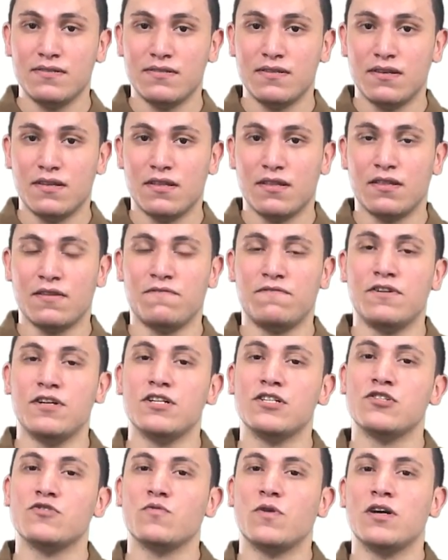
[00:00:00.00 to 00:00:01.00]
The first
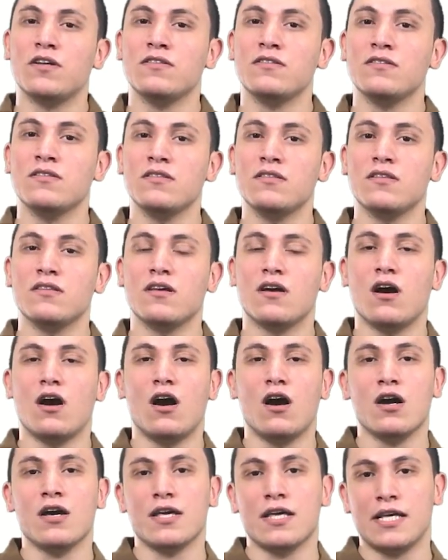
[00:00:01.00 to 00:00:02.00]
one
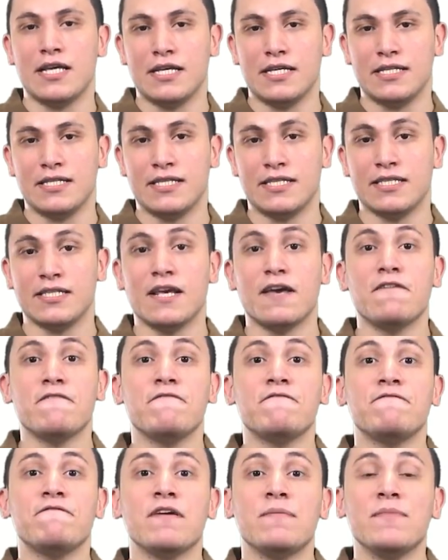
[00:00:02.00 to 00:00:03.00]
is
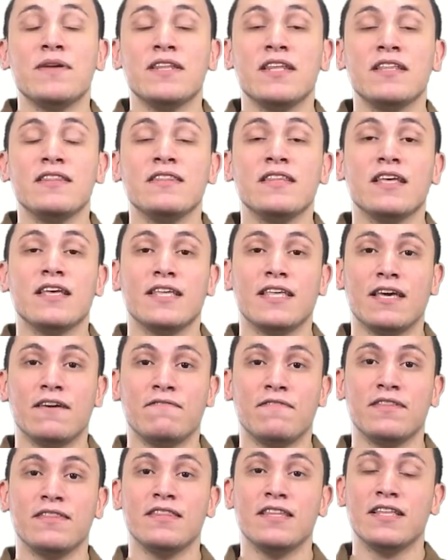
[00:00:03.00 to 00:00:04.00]
feminine
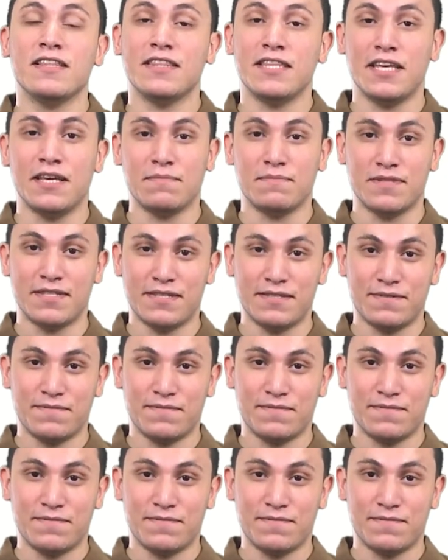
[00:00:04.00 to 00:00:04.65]
given names.